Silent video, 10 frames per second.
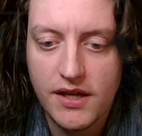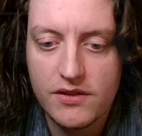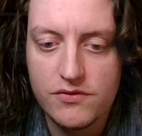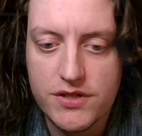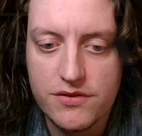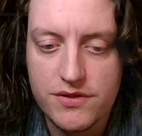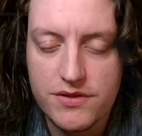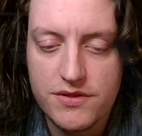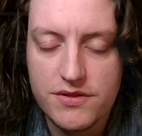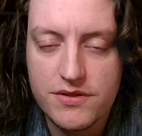8
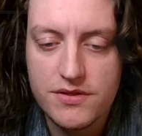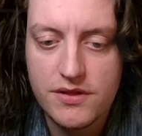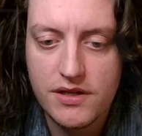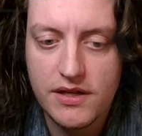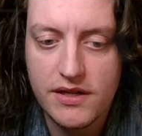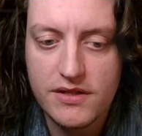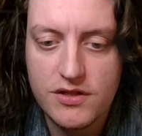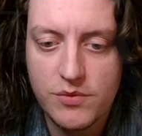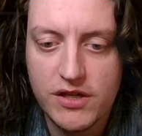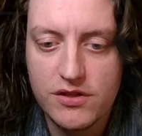resources.
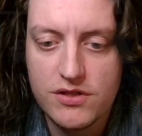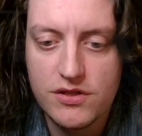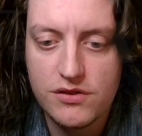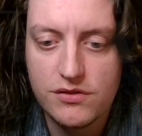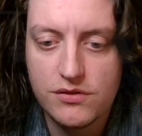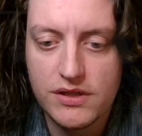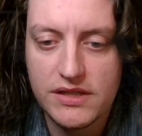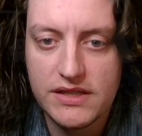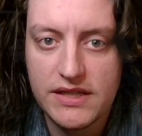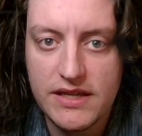So we could do
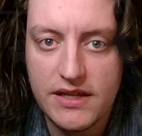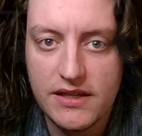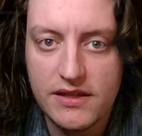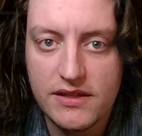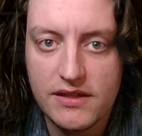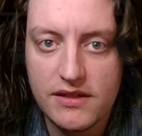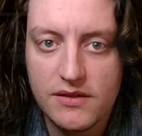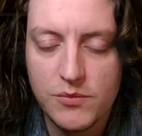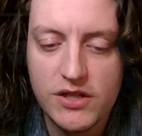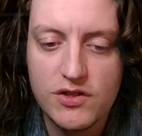
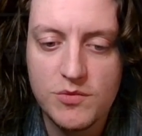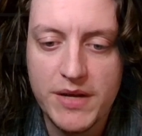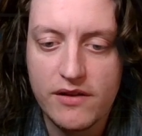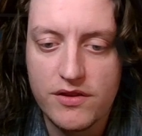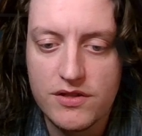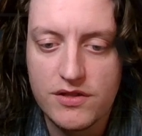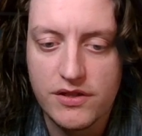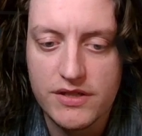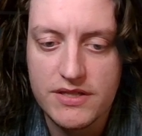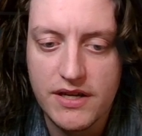Gideon. We could do Power of the
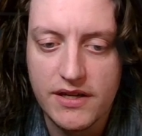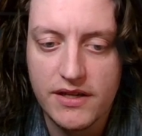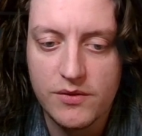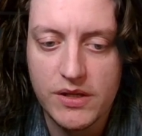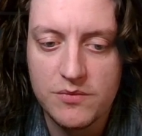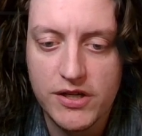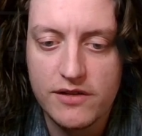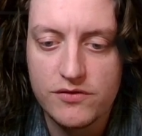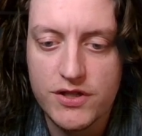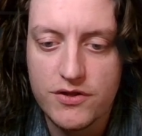Dark Side. We can bring
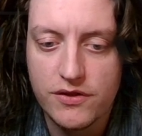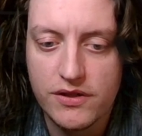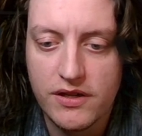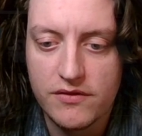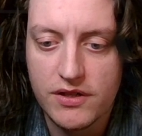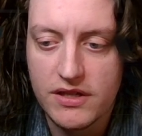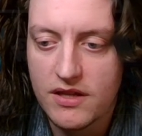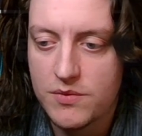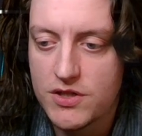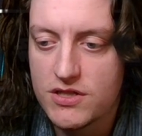out Regional Governor. I
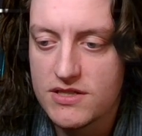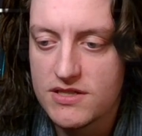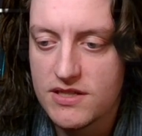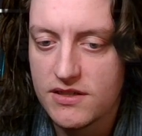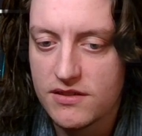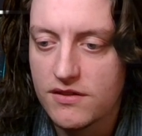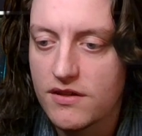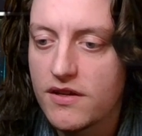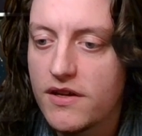think we just stay here.